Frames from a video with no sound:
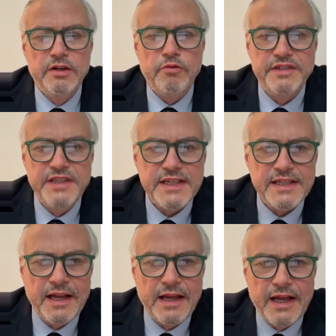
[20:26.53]
which is
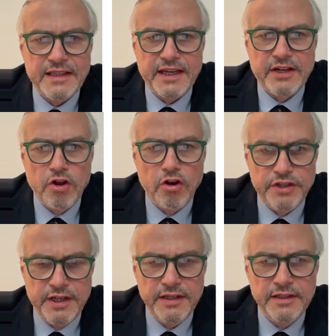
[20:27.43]
a
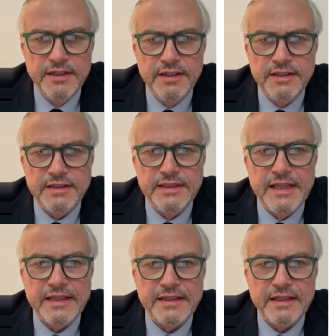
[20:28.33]
technology that